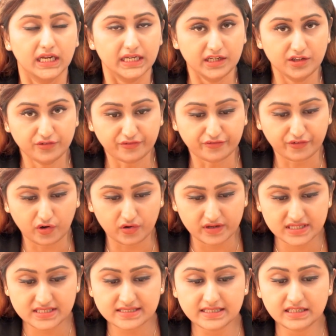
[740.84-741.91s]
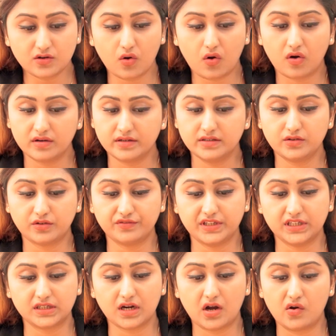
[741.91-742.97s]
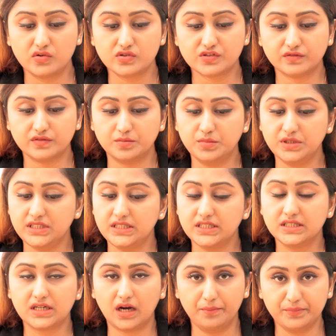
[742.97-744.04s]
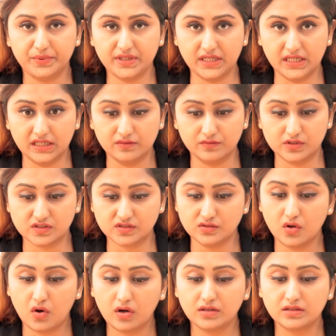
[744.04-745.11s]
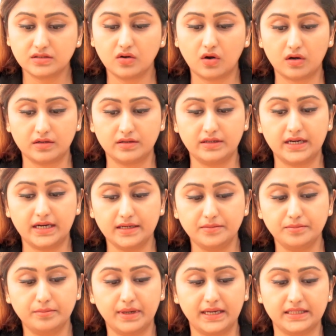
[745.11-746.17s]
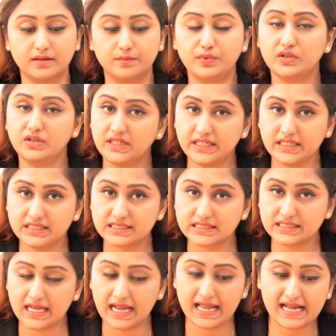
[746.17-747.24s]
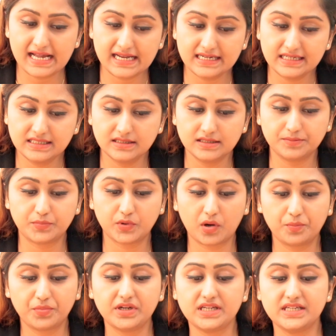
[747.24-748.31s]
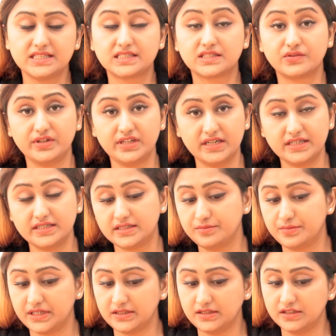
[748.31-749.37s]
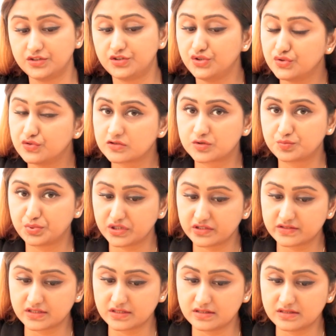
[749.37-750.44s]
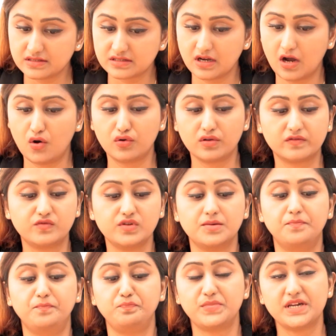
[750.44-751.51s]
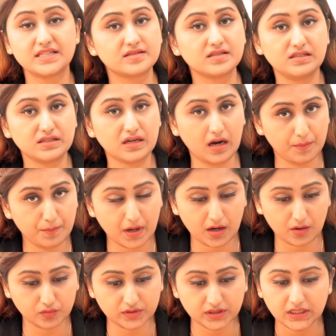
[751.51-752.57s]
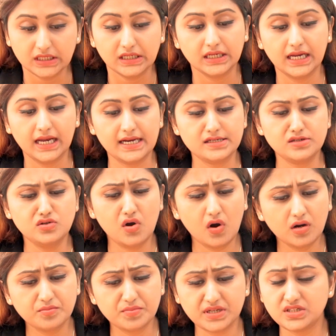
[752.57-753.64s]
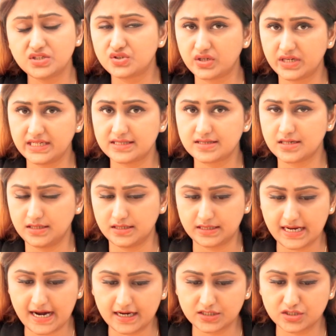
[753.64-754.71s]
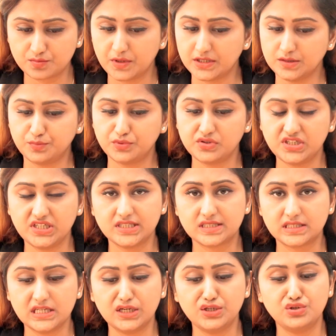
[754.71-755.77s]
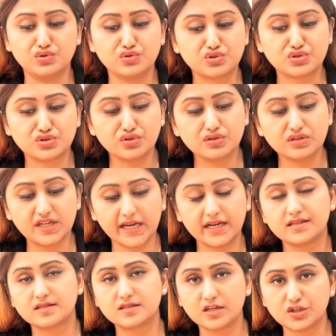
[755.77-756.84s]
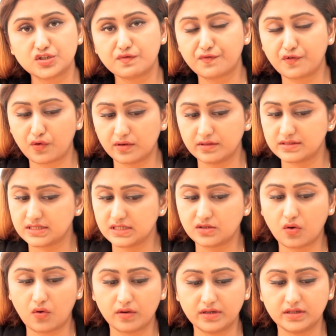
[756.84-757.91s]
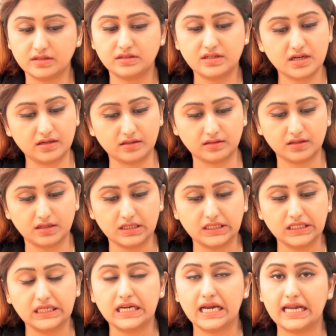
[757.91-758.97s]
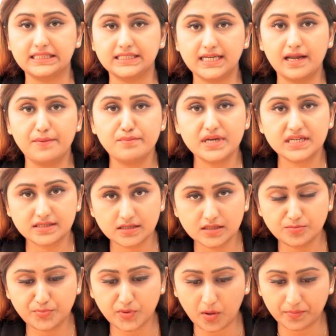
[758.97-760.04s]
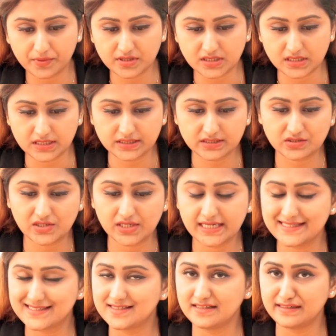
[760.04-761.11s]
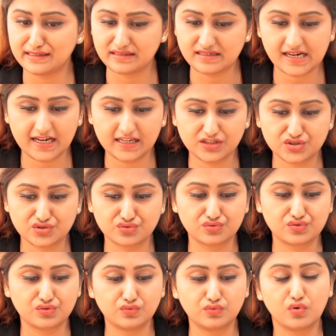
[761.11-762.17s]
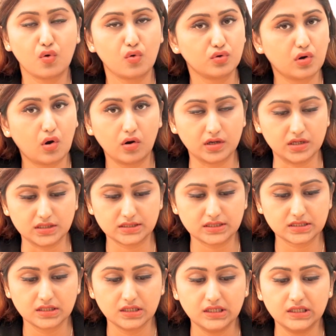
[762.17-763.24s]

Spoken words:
If forensic audit of the accounts of the builder company was not got done by the police and the properties created by the accused persons out of the embezzled amount had not been traced and attached by the police, then you should get such a forensic audit done and the embezzled properties traced and attached through court orders.